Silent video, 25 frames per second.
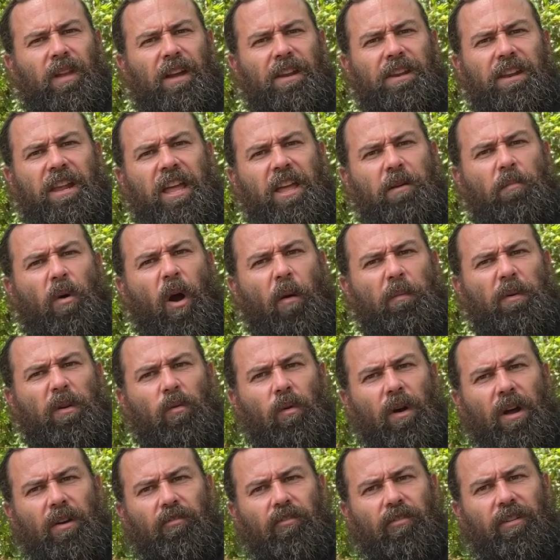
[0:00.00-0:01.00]
Now you might be
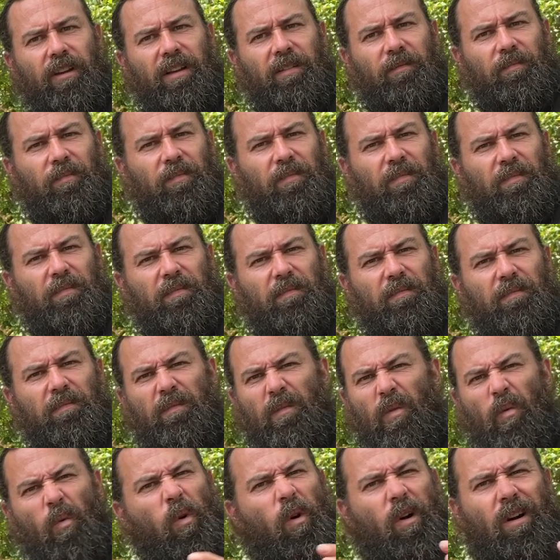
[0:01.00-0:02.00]
wondering,
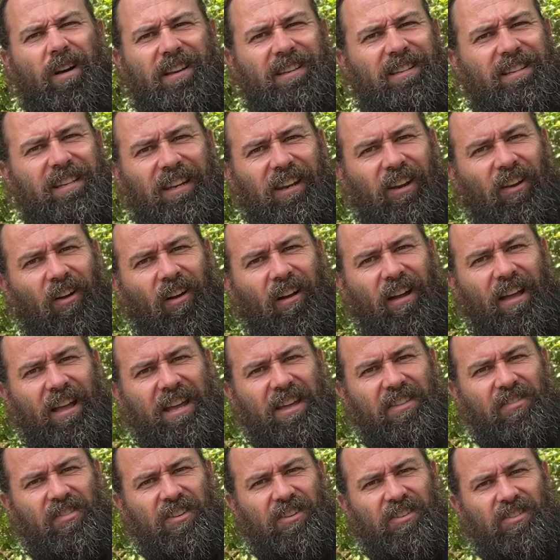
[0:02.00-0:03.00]
why is he lying
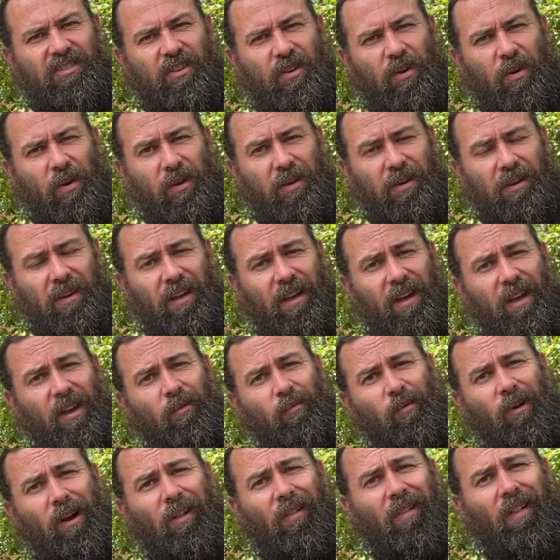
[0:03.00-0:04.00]
in the dirt?
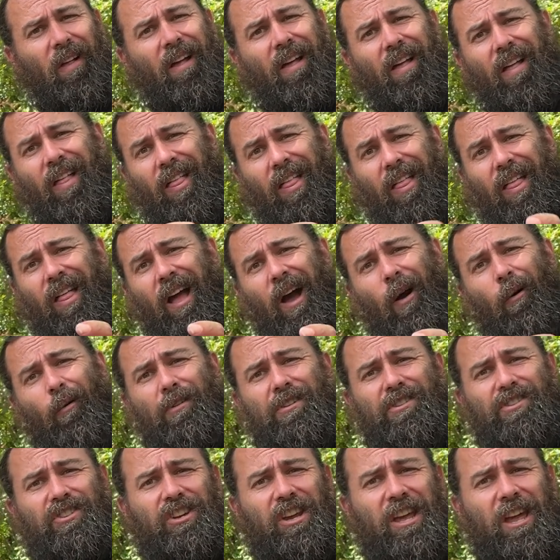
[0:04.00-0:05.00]
Well, I want
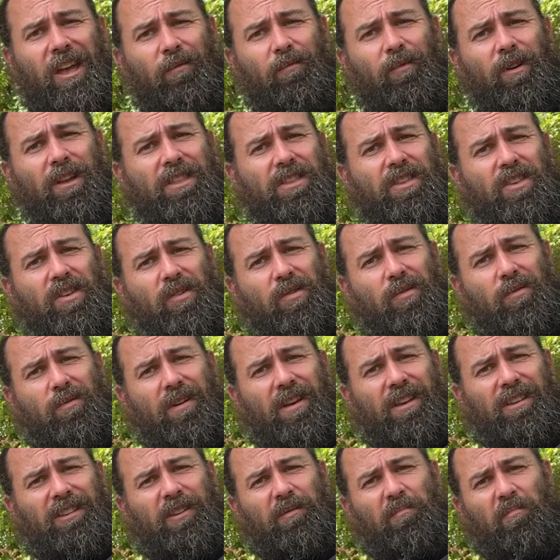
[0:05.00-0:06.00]
to share with you
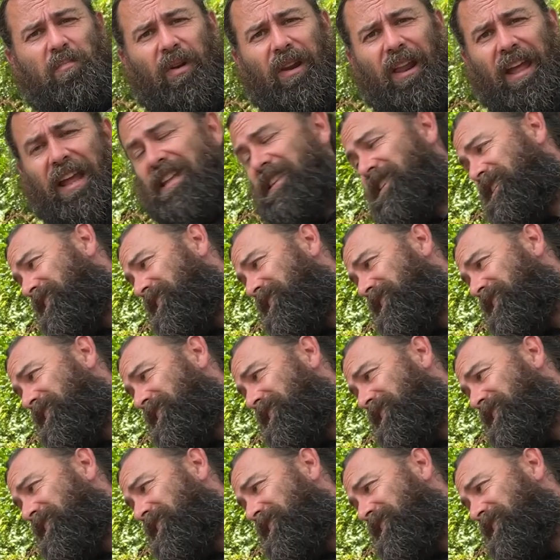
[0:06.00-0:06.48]
some plants